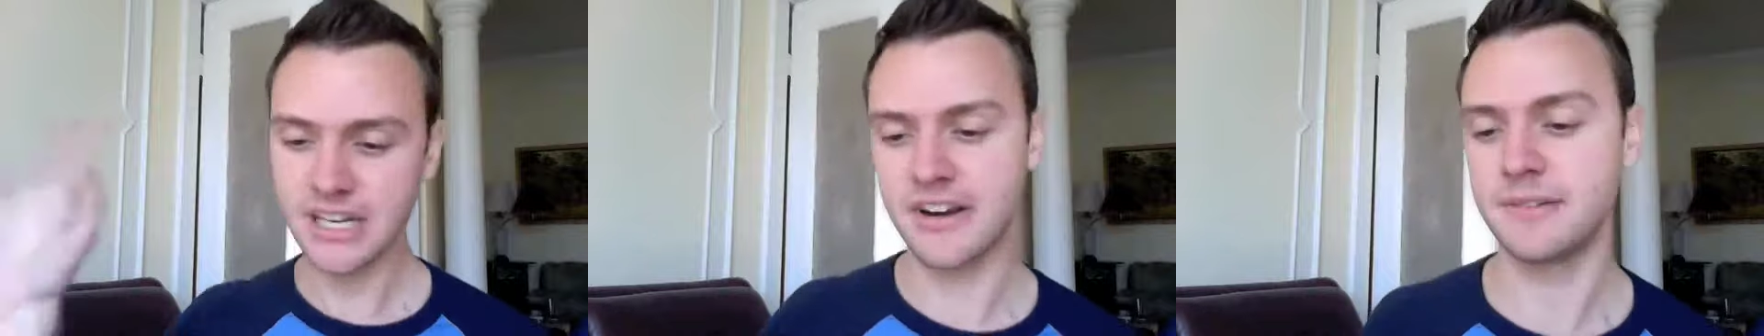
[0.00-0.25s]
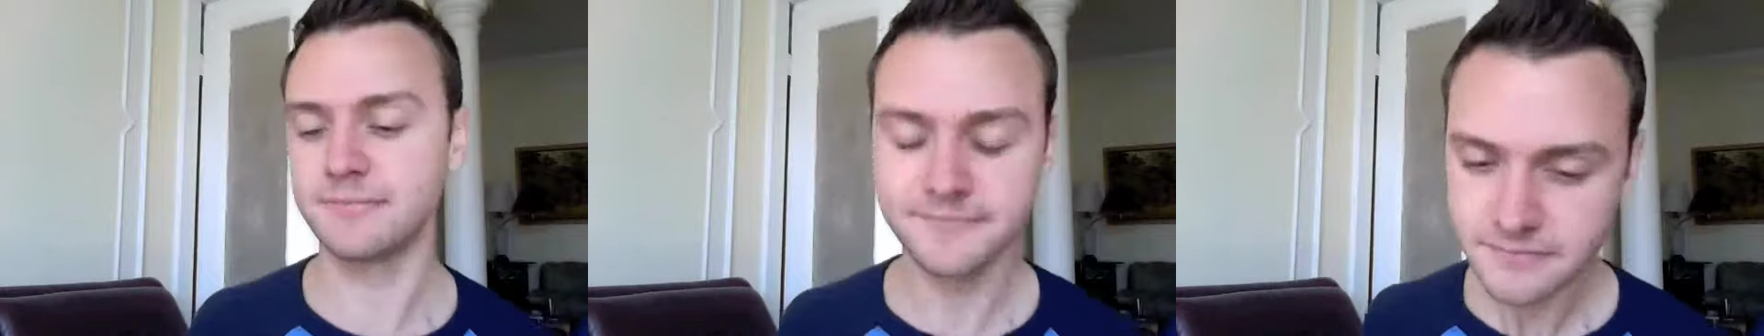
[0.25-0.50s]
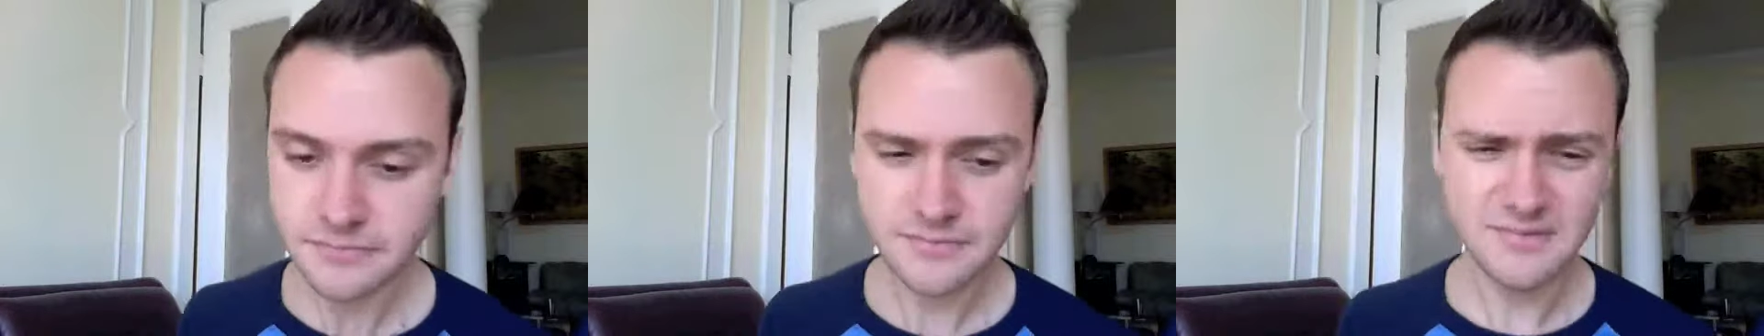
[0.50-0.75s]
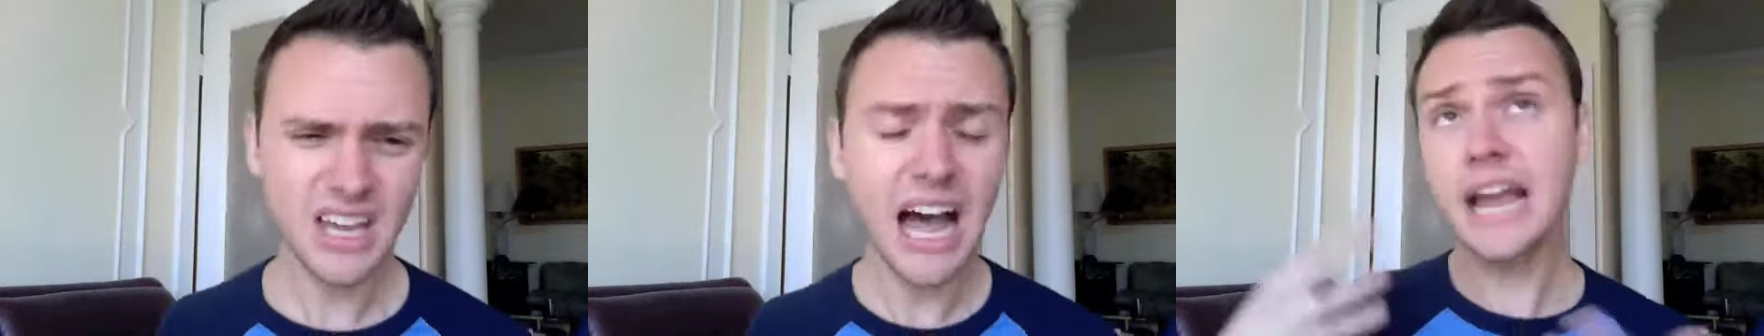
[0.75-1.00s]
All right.
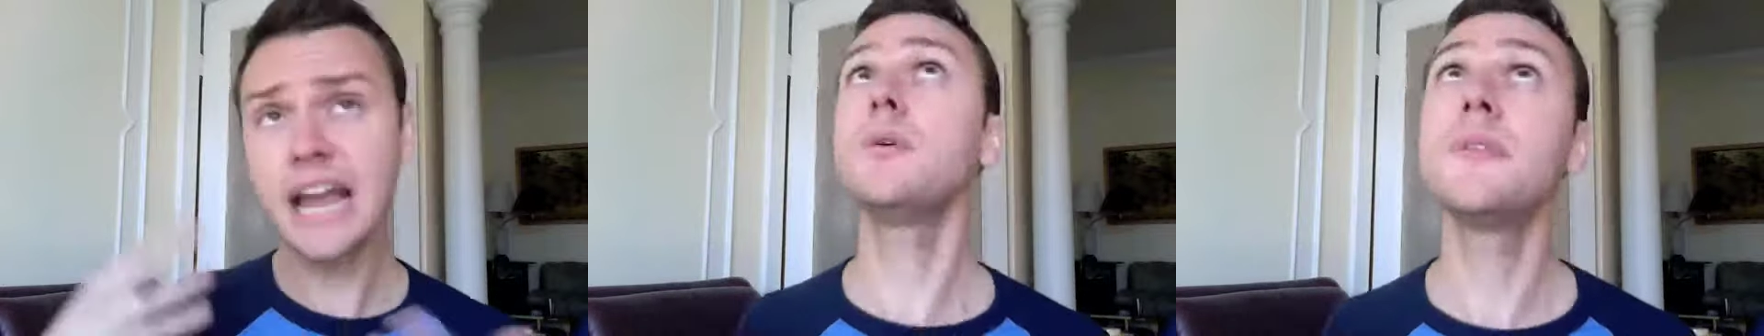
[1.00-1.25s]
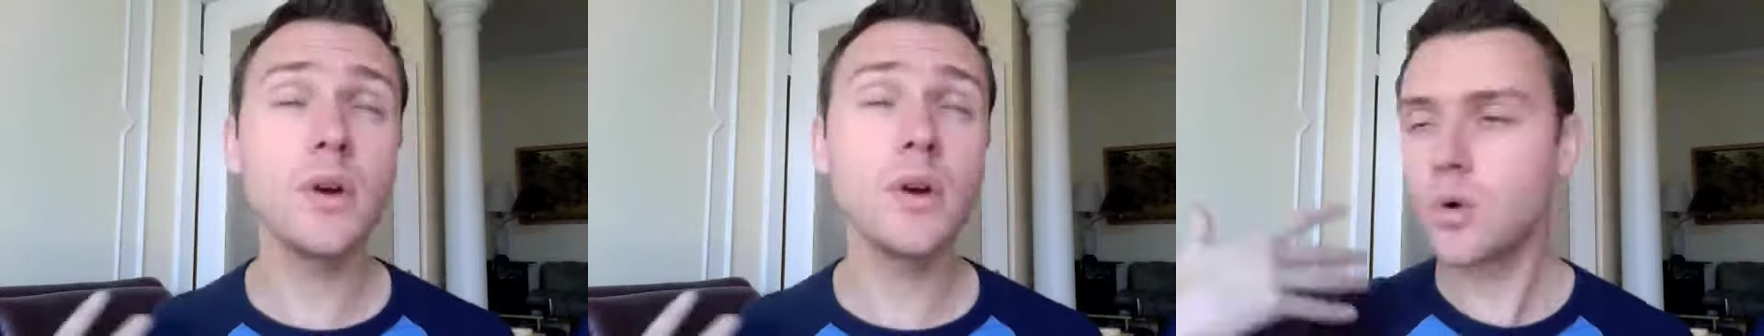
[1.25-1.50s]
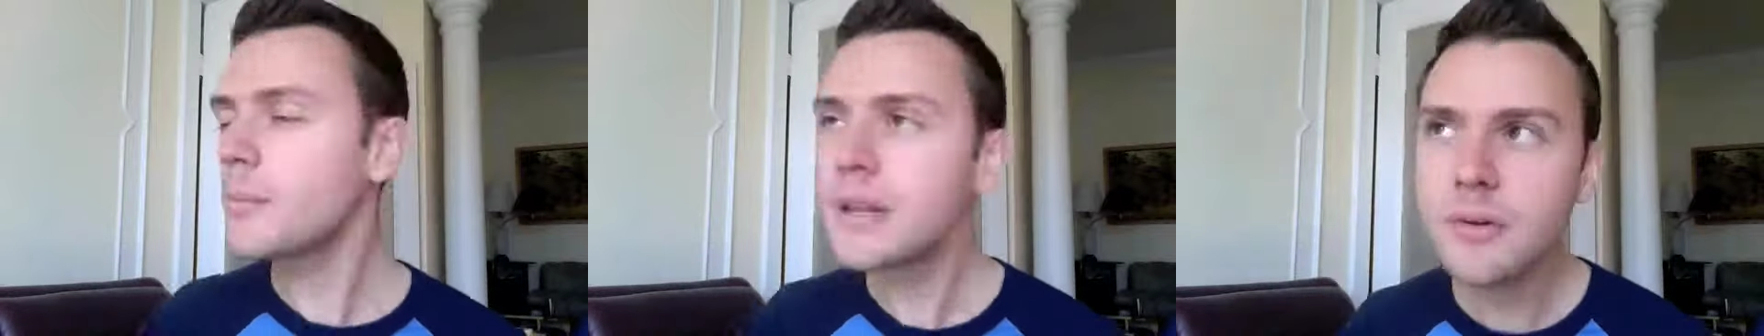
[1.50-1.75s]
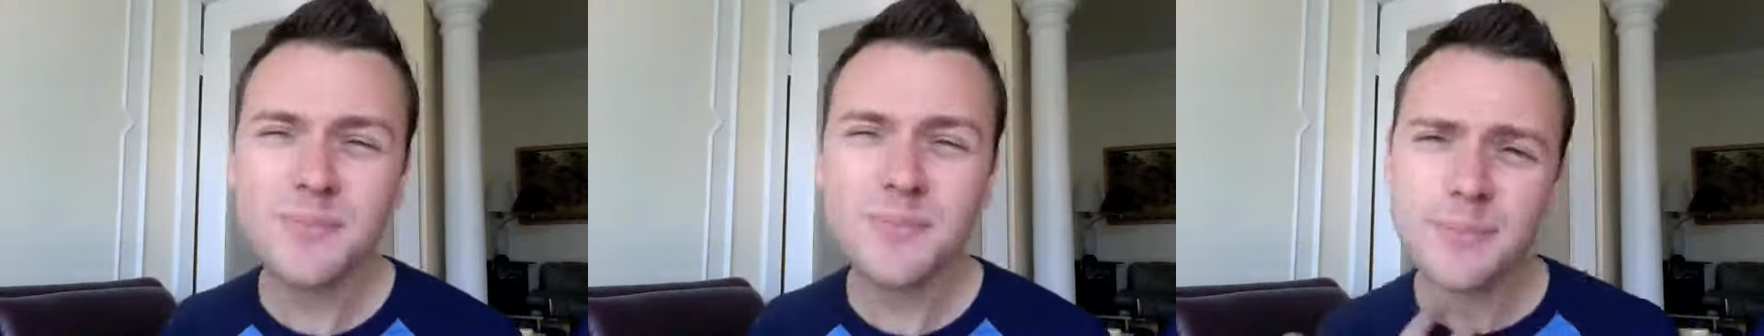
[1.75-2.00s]
I know that
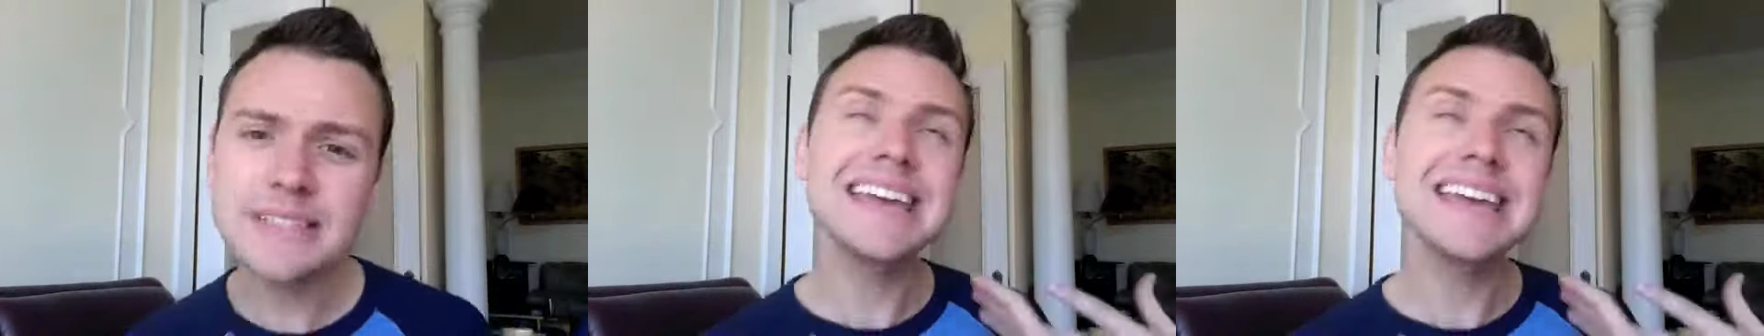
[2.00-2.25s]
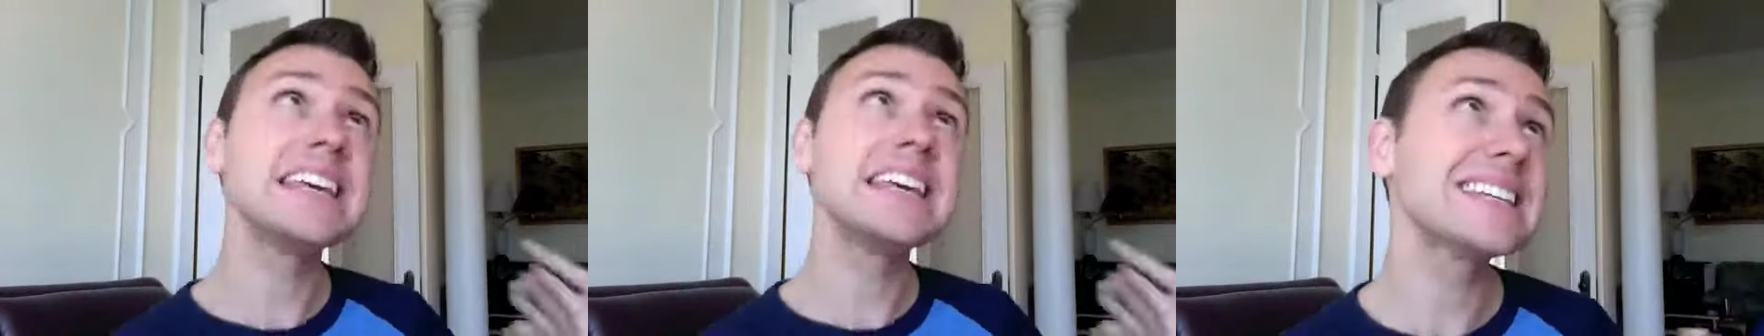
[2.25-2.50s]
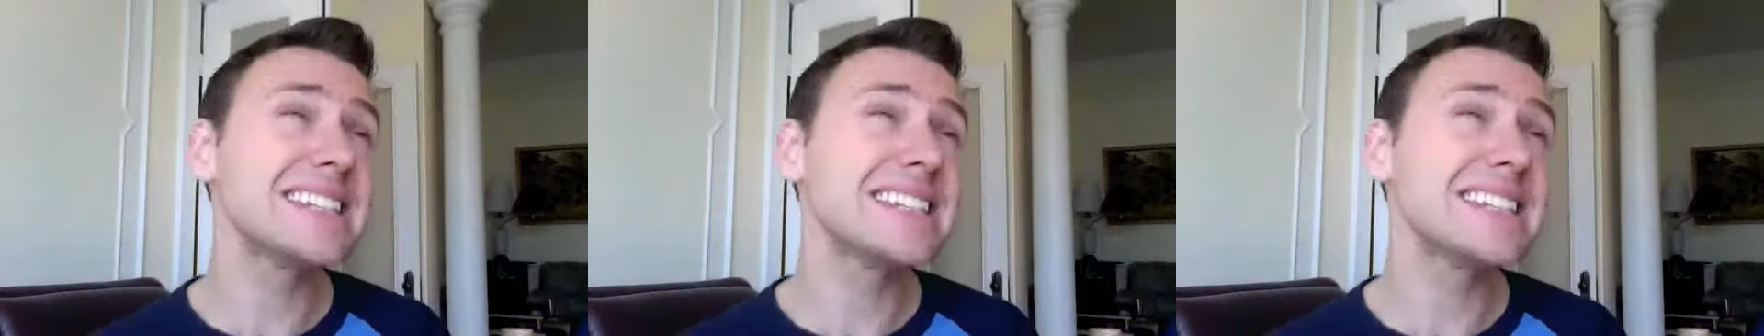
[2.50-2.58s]
normally when people say things